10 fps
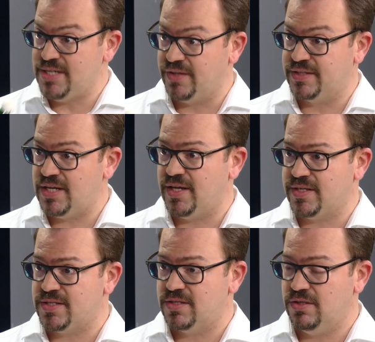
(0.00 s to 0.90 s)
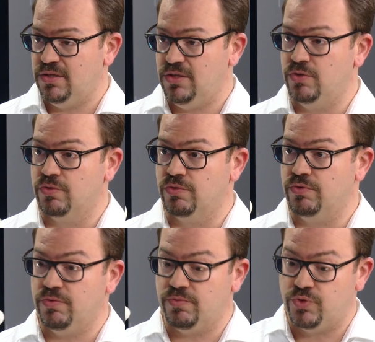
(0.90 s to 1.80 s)
antennas you
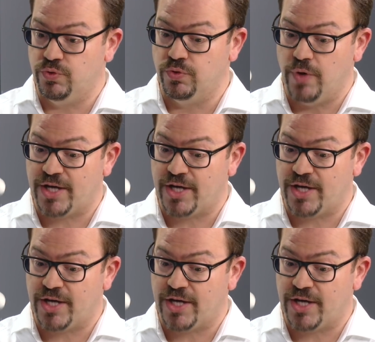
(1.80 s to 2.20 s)
to